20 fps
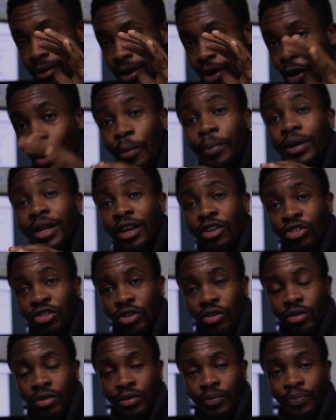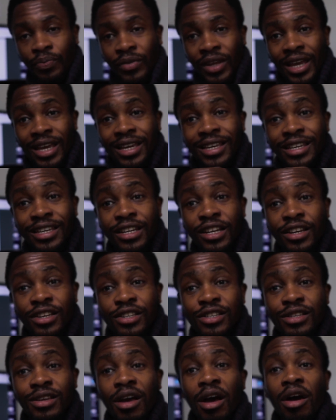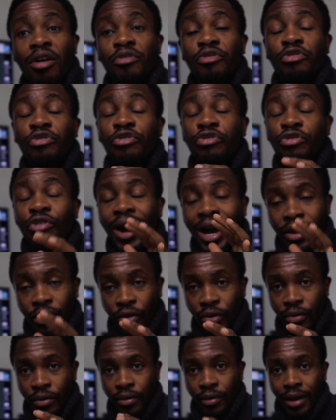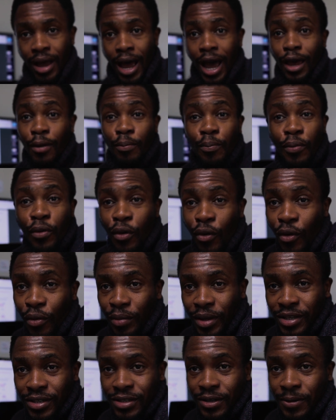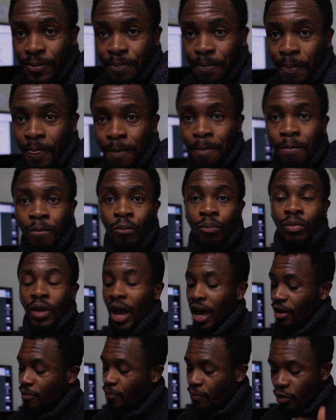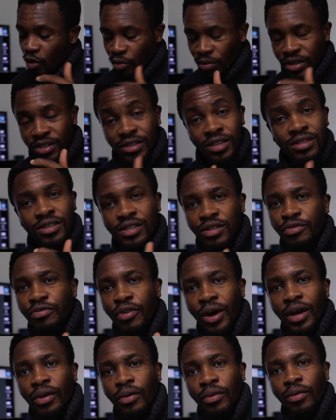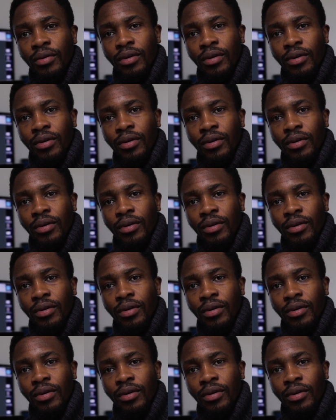combination, it is fire. I promise. This is fire.